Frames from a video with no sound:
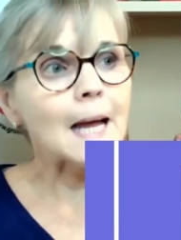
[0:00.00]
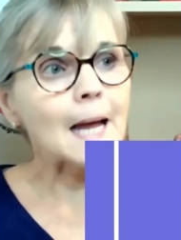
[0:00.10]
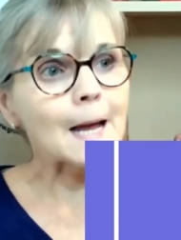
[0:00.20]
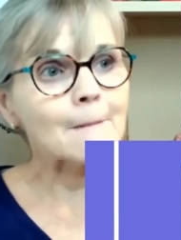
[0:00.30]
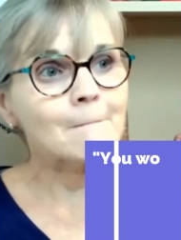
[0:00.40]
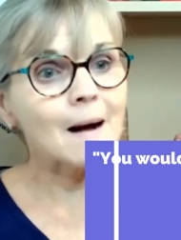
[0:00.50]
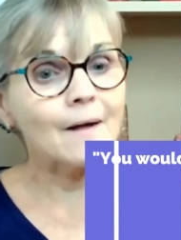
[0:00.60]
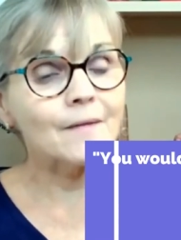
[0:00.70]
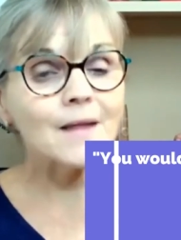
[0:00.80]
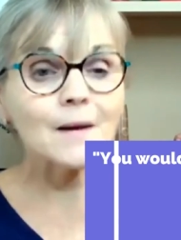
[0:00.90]
Um,
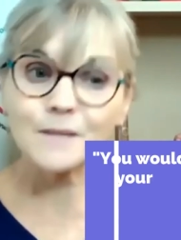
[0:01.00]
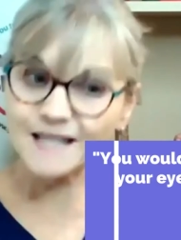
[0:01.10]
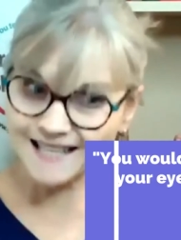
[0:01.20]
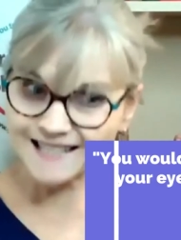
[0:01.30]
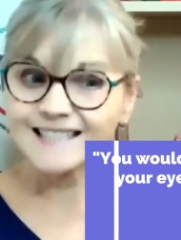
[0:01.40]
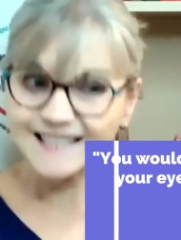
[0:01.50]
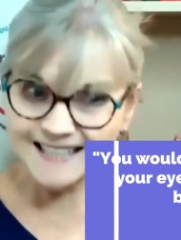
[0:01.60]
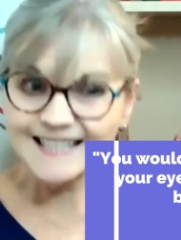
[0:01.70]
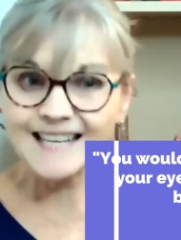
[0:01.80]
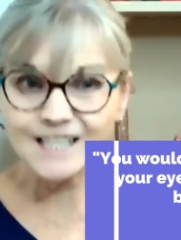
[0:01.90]
and then when they get to
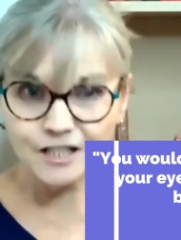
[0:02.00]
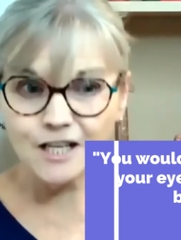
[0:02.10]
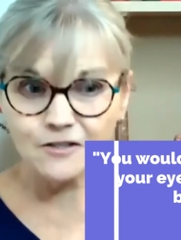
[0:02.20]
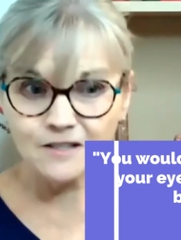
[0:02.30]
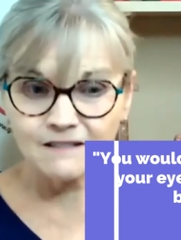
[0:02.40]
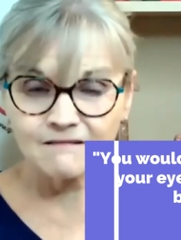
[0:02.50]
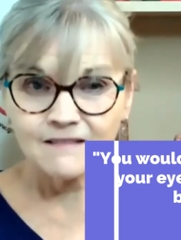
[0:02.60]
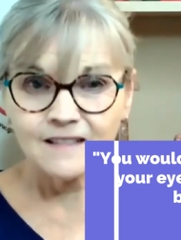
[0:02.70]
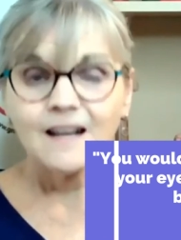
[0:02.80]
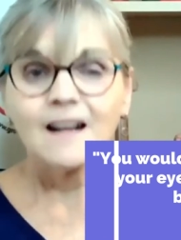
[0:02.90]
teenage years,
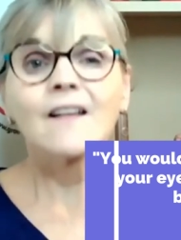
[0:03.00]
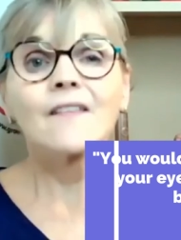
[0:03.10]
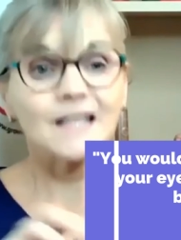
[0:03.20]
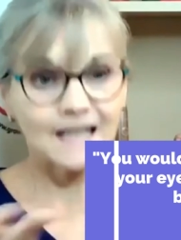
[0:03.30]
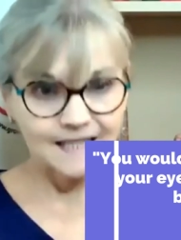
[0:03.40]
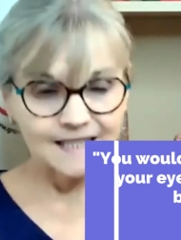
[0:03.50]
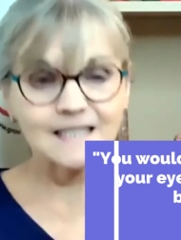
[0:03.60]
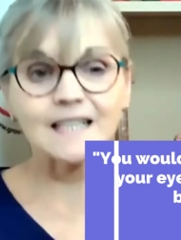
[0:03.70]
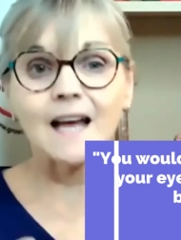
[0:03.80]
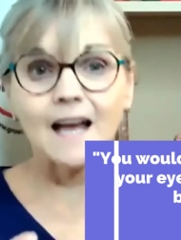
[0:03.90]
they like to
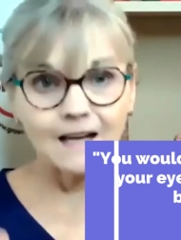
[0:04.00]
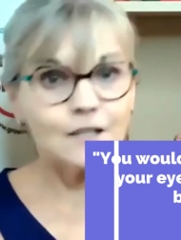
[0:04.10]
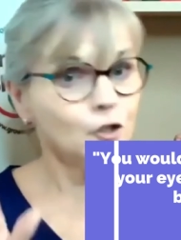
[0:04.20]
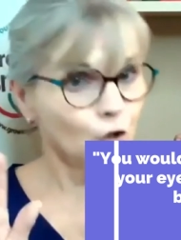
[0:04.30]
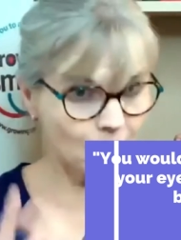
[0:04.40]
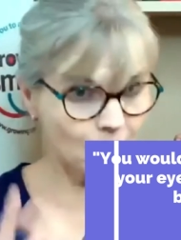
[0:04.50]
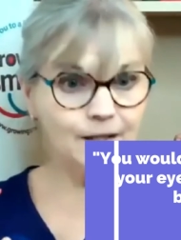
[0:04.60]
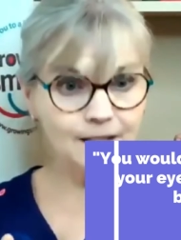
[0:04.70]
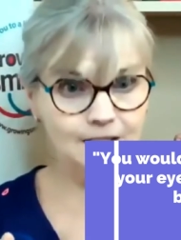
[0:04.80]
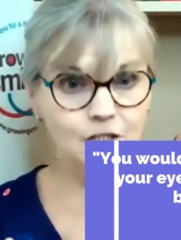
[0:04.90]
uh, not have
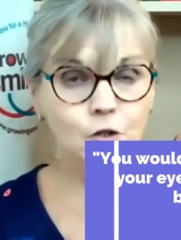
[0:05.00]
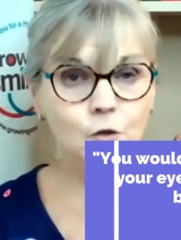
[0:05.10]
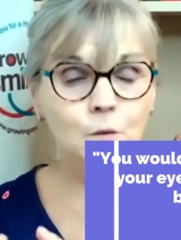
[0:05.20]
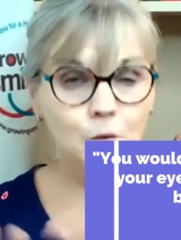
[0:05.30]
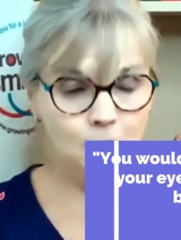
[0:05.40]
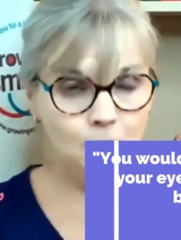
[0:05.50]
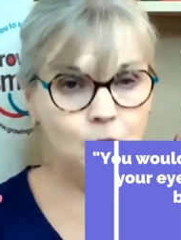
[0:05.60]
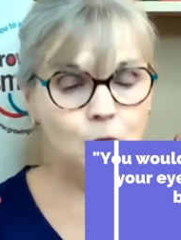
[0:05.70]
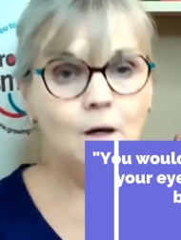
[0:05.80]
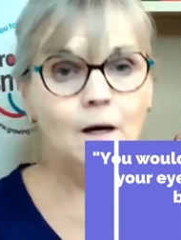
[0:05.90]
anything to do with
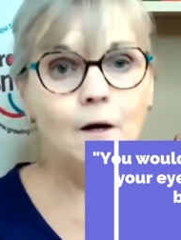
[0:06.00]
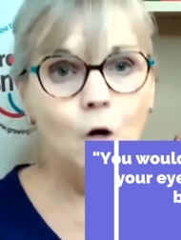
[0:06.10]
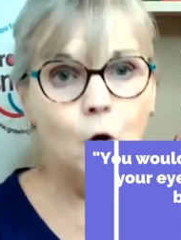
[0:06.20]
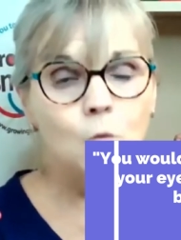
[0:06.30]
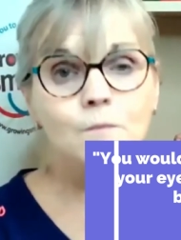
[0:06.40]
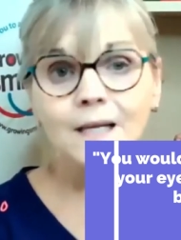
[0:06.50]
at home.